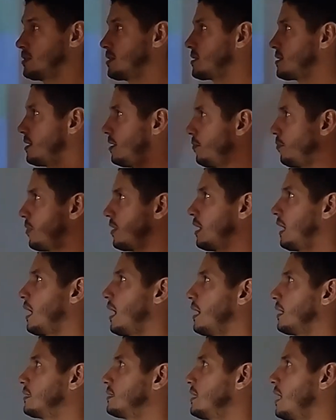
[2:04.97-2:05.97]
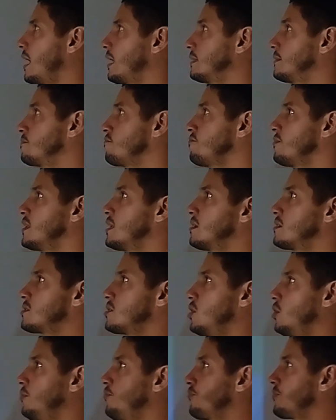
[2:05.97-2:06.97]
something like that.
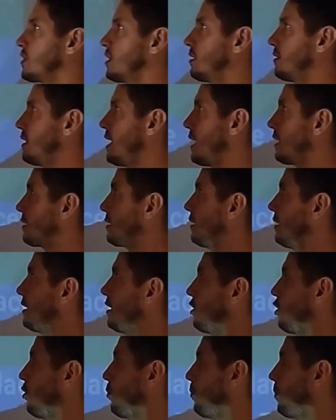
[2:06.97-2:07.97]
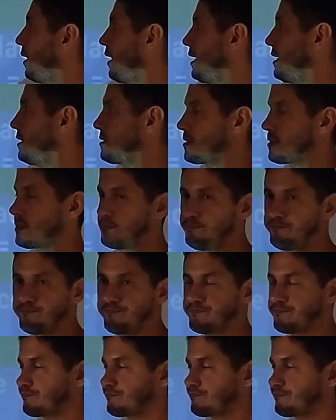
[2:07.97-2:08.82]
So that little place,